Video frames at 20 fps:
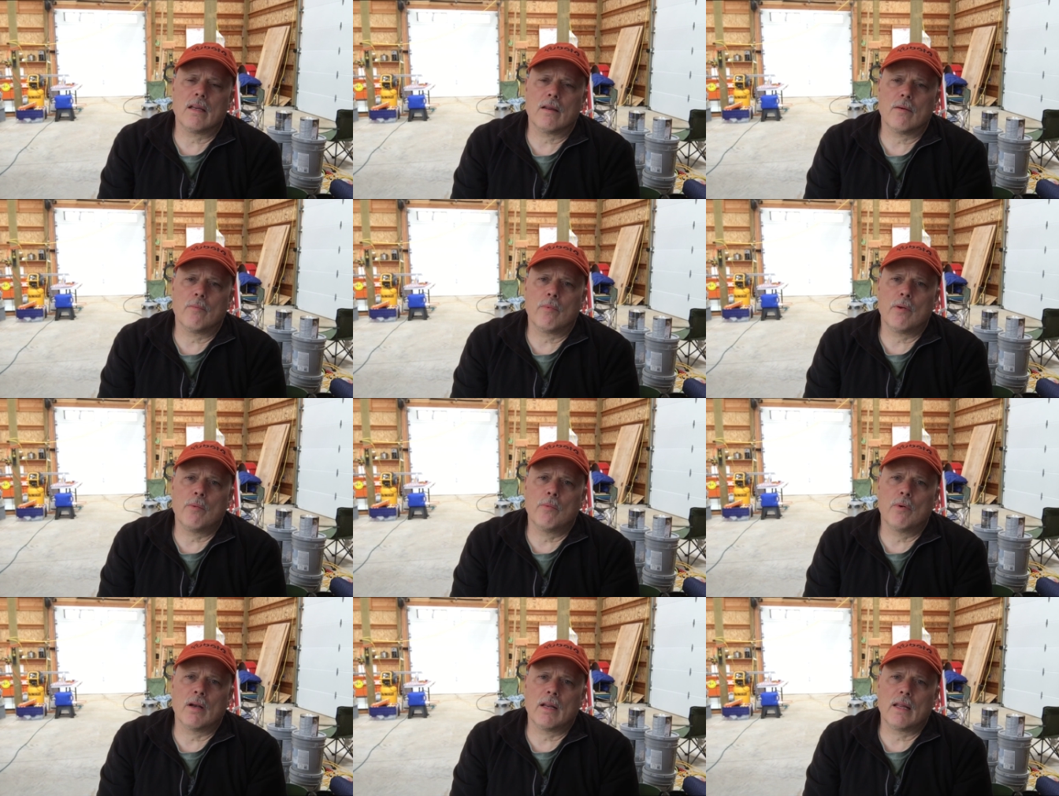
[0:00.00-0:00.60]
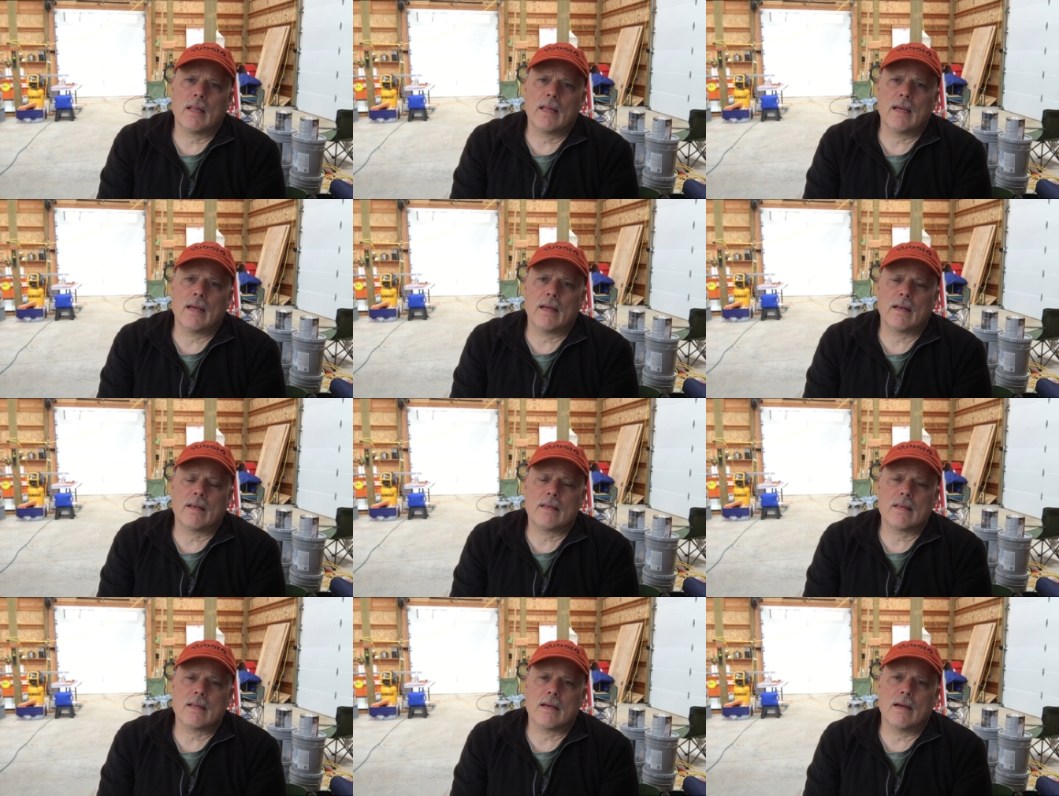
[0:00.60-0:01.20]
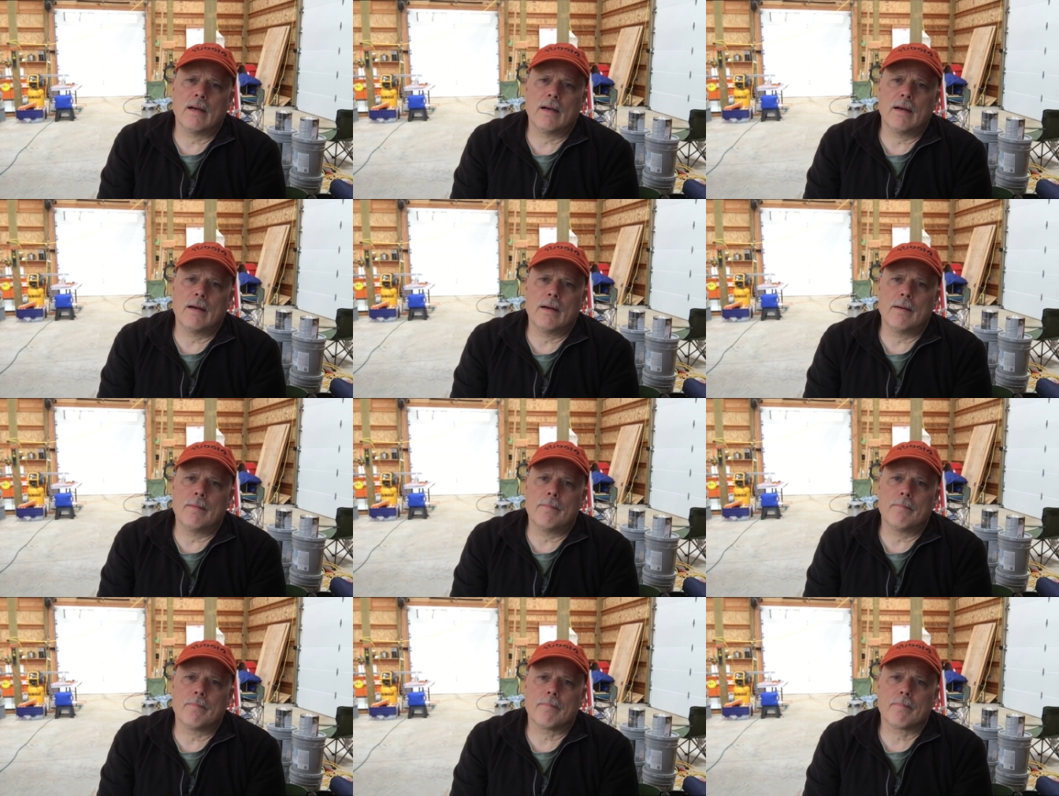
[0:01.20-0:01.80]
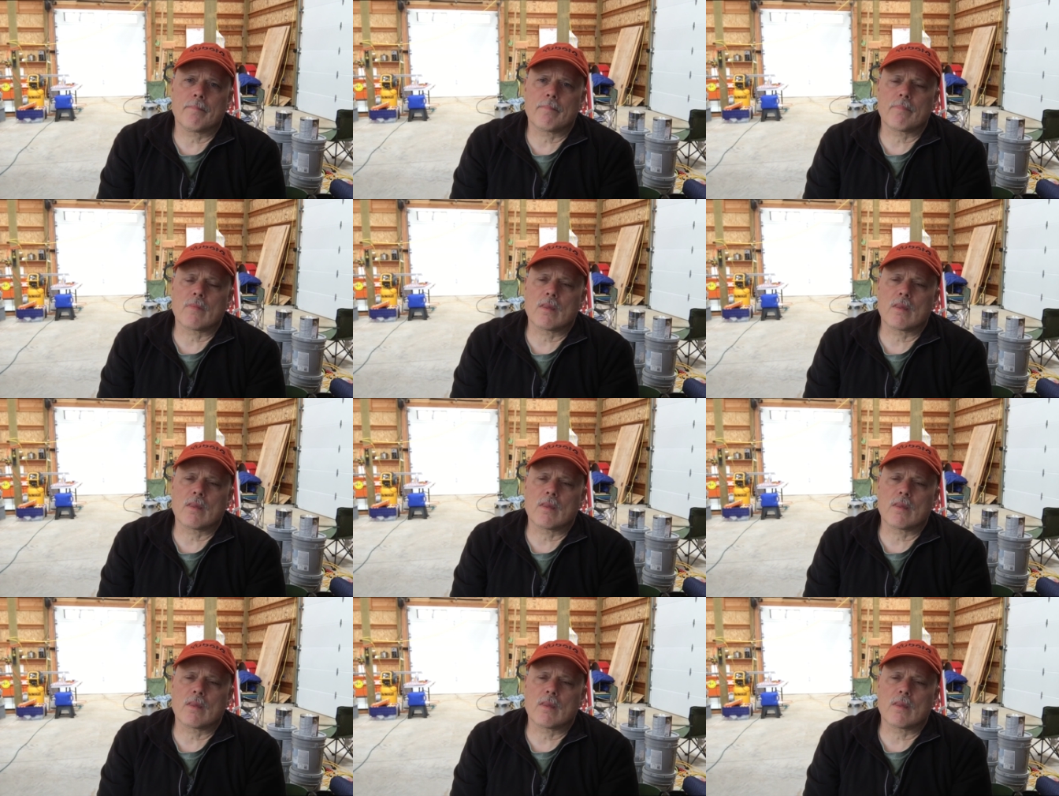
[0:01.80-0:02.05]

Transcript: We want to get um,